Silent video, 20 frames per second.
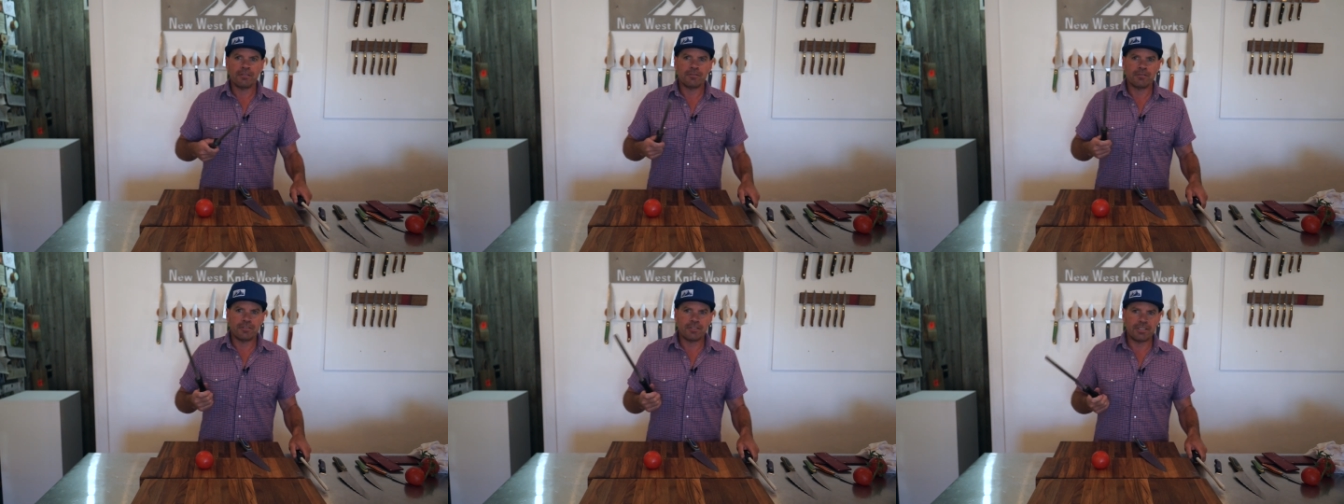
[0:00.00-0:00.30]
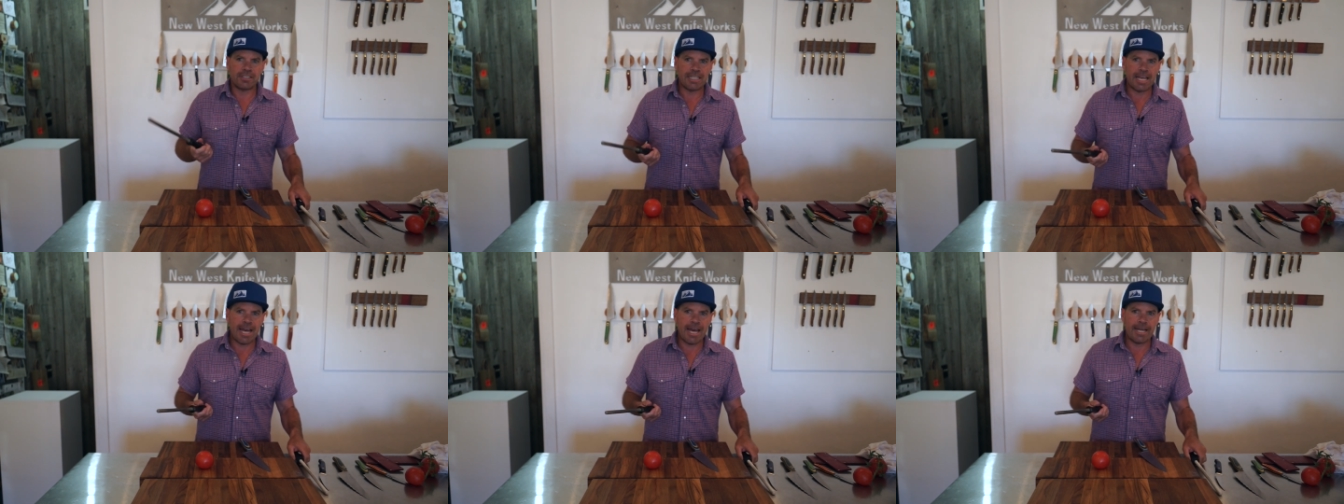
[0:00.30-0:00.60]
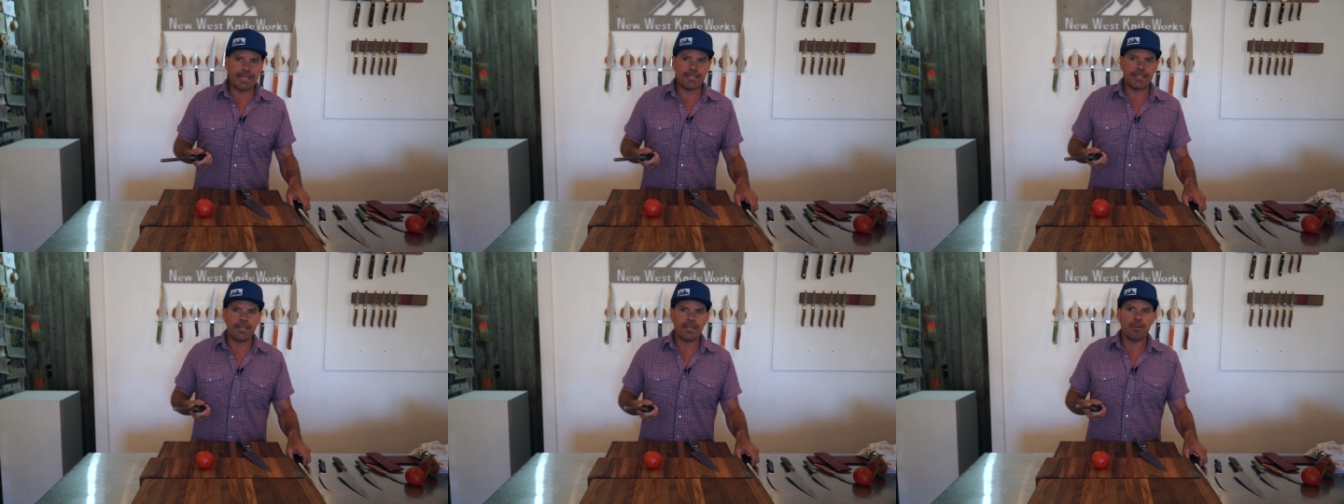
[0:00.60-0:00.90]

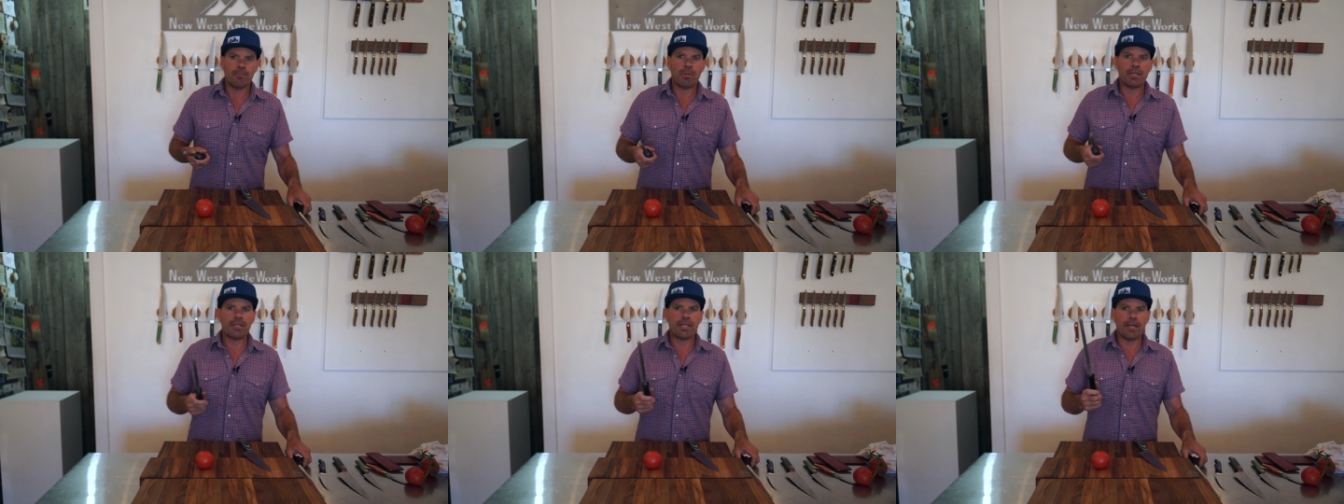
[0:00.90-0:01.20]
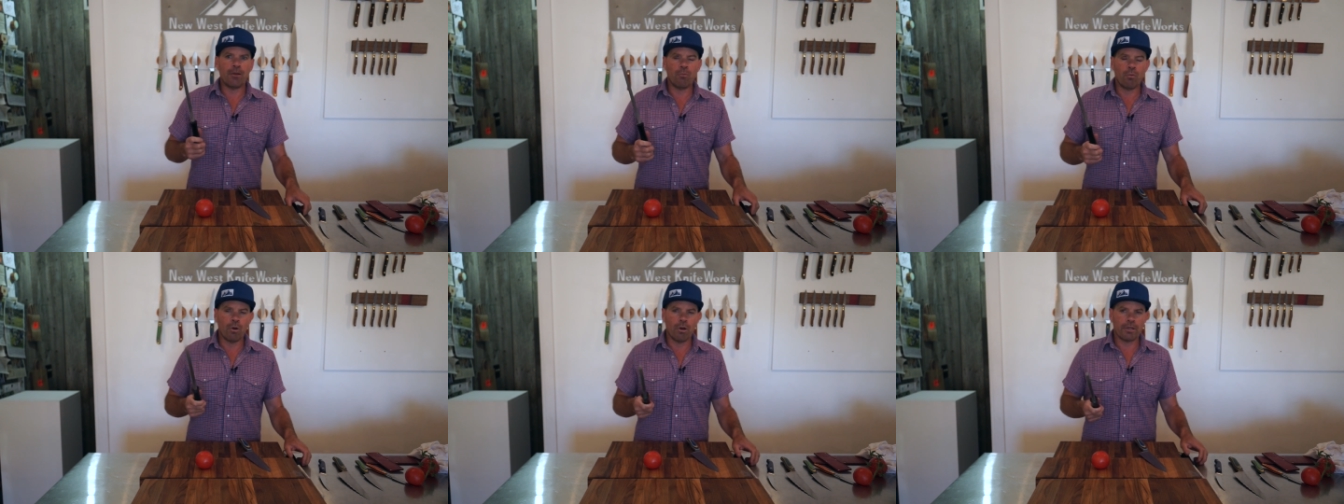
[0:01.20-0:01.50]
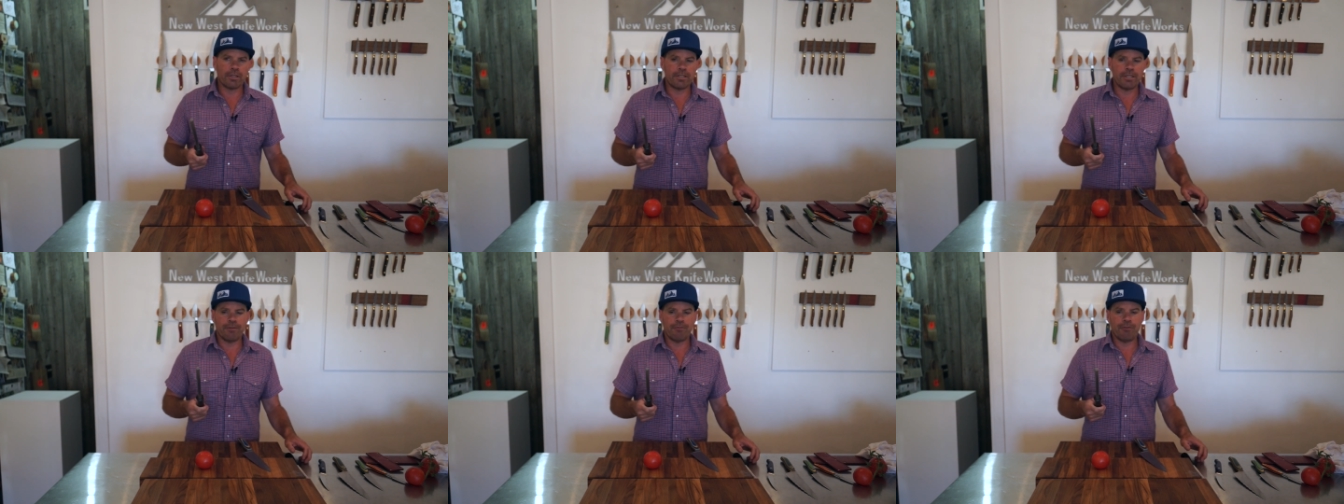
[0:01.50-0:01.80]
set, but they
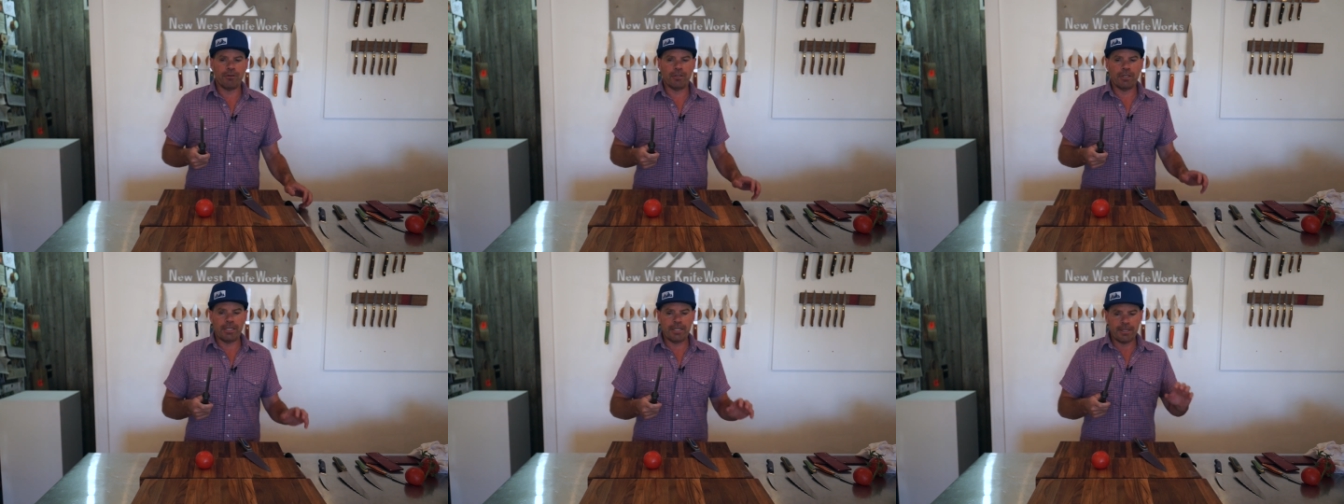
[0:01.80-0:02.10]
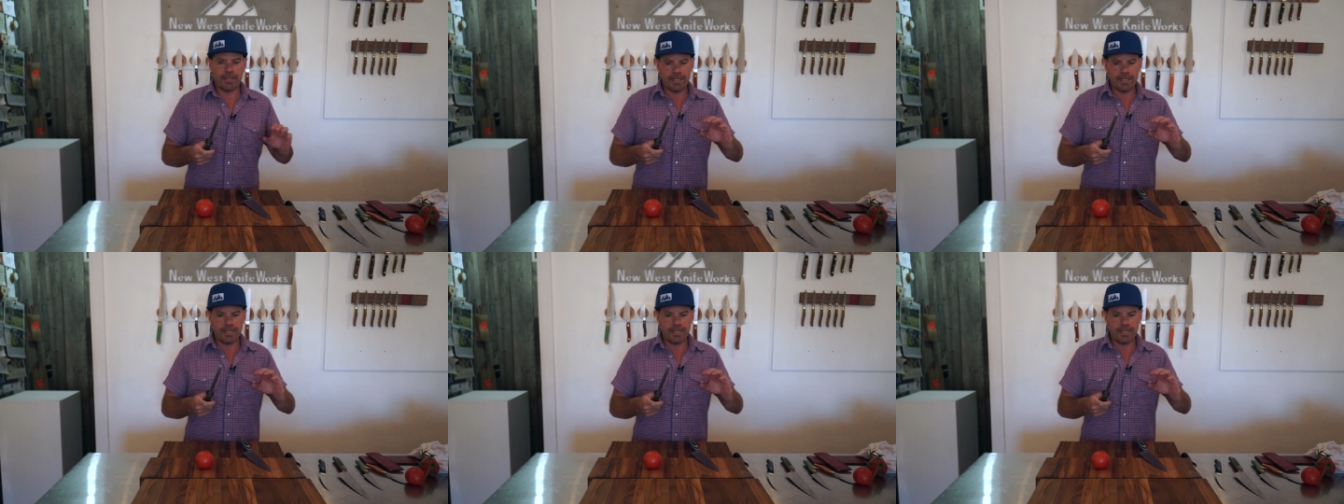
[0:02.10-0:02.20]
work differently.